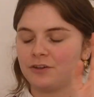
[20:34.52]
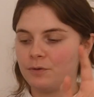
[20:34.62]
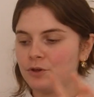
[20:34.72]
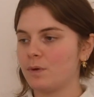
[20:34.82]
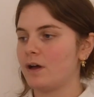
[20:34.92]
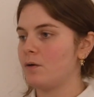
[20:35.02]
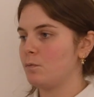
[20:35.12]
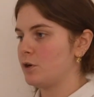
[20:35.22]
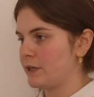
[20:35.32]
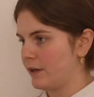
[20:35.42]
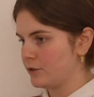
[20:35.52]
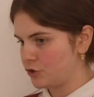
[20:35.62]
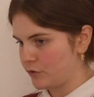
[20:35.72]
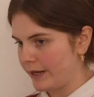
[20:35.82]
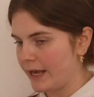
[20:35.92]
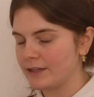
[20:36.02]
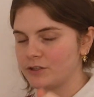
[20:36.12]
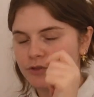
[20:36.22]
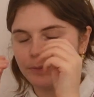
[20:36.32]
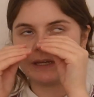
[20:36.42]
know when you are walking down the street and
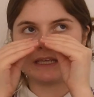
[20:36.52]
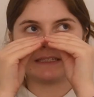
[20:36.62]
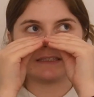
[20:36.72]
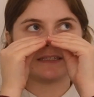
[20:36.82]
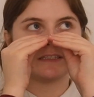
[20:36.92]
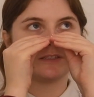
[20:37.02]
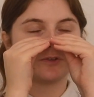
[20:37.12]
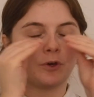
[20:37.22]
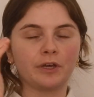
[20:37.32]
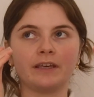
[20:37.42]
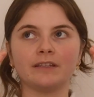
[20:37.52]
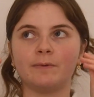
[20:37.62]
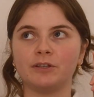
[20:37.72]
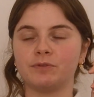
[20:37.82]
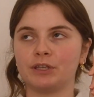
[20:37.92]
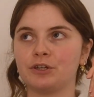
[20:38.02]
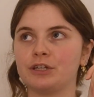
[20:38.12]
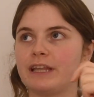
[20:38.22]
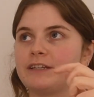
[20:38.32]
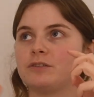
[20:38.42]
somebody's cooking smells really
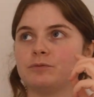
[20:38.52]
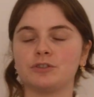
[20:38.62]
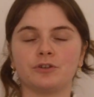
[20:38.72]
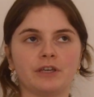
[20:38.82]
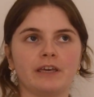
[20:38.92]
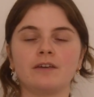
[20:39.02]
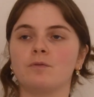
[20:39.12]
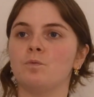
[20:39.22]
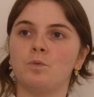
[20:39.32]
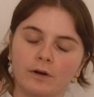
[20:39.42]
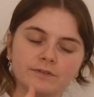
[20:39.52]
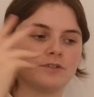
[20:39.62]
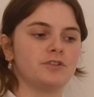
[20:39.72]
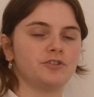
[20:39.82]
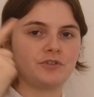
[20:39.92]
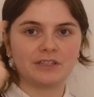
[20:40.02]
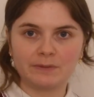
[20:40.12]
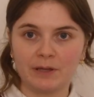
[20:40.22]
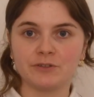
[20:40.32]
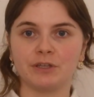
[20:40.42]
good, like someone's cooking wafts onto the street and
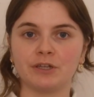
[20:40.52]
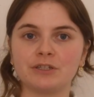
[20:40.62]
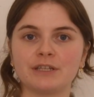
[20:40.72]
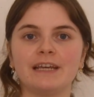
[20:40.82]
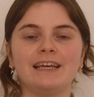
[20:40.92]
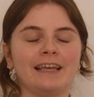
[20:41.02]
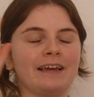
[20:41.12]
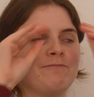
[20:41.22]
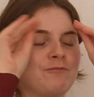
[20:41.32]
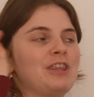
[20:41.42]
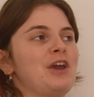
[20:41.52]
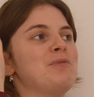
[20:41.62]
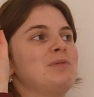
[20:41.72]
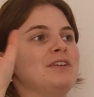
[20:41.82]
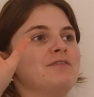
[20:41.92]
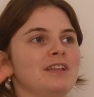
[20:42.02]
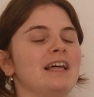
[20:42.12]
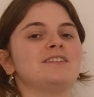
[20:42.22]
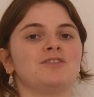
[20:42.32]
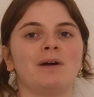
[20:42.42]
smells really good. Like, I'm really hoping that for the
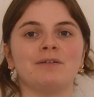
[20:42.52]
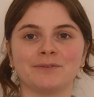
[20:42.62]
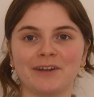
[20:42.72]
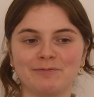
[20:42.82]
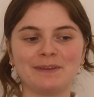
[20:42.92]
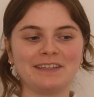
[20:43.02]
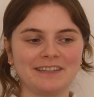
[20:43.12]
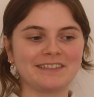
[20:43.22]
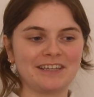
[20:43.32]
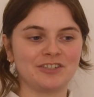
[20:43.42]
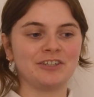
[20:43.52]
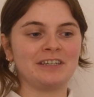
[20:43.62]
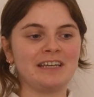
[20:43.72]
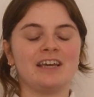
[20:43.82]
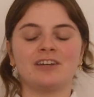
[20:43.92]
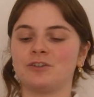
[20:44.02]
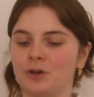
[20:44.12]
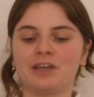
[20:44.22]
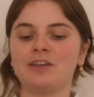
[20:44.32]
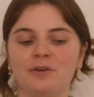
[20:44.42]
last few hours when I've been in this kitchen
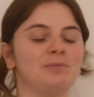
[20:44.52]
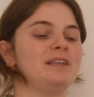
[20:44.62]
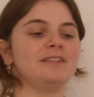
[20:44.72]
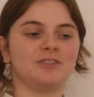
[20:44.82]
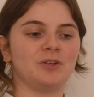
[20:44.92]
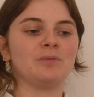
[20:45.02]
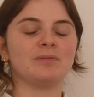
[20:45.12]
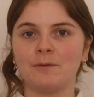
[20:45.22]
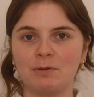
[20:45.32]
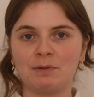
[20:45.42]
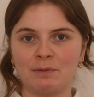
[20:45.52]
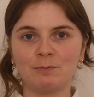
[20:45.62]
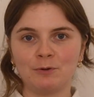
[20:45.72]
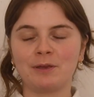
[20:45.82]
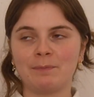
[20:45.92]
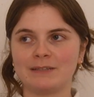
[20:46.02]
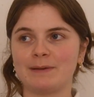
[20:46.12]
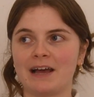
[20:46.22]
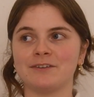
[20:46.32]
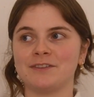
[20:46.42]
cooking up these soups, that people have been walking past my
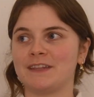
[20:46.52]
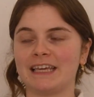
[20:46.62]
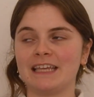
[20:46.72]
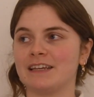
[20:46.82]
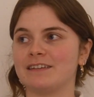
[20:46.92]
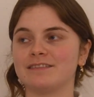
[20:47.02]
house and thinking,